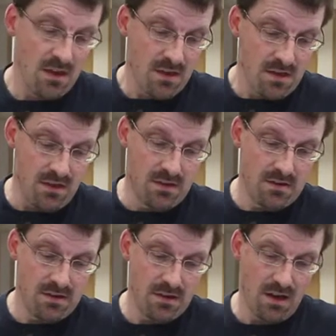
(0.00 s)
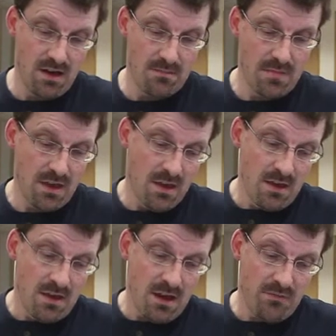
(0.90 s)
this.
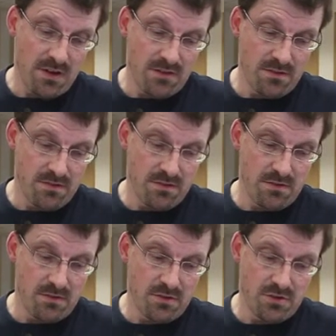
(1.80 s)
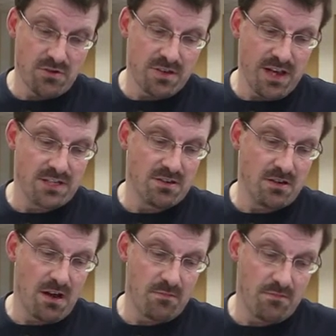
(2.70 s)
I feel... during the lecture,
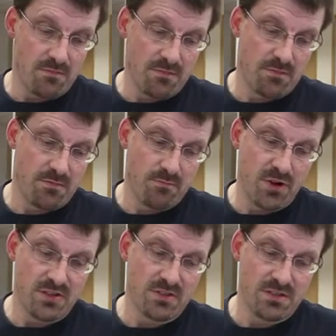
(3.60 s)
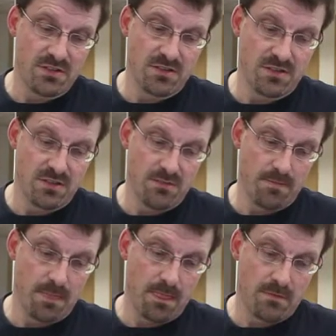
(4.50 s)
I'm pressured
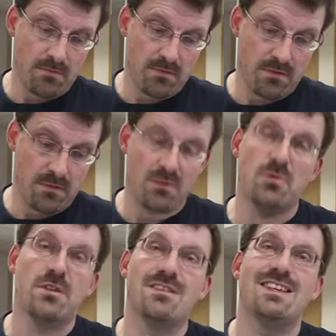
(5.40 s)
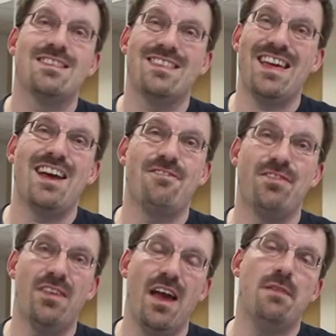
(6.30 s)
to understand there
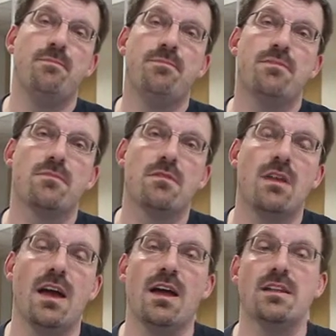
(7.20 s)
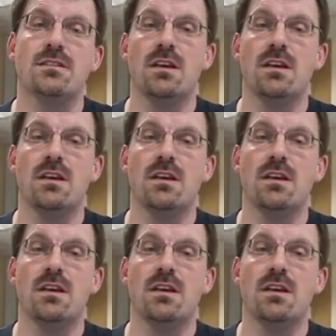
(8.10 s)
and then, and